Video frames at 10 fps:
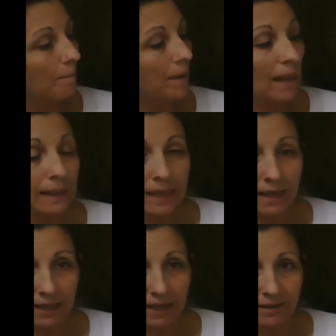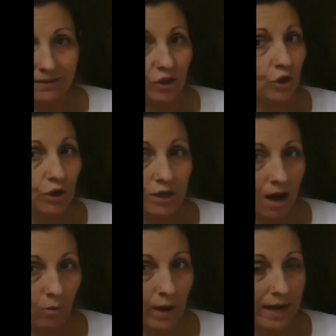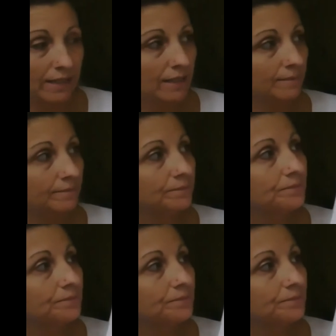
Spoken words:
But Lily could not wait.